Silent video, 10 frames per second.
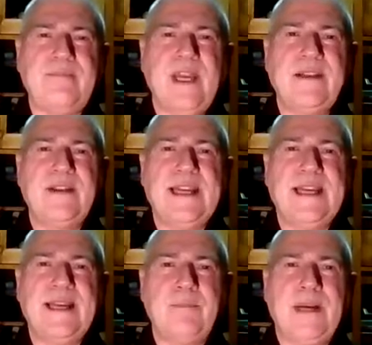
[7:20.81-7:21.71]
And then the
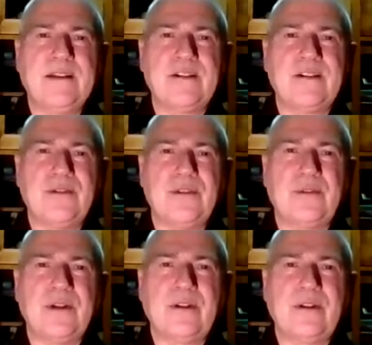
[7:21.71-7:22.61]
air passes your
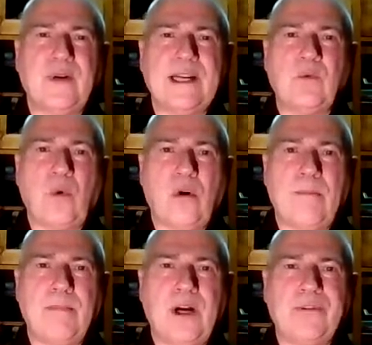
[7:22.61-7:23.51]
throat quite warm
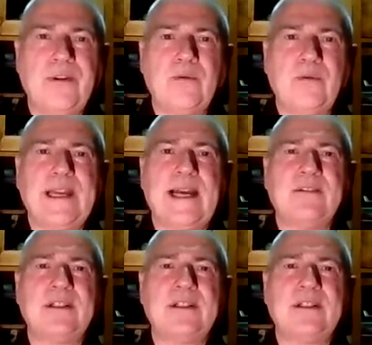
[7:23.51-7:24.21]
on the way out.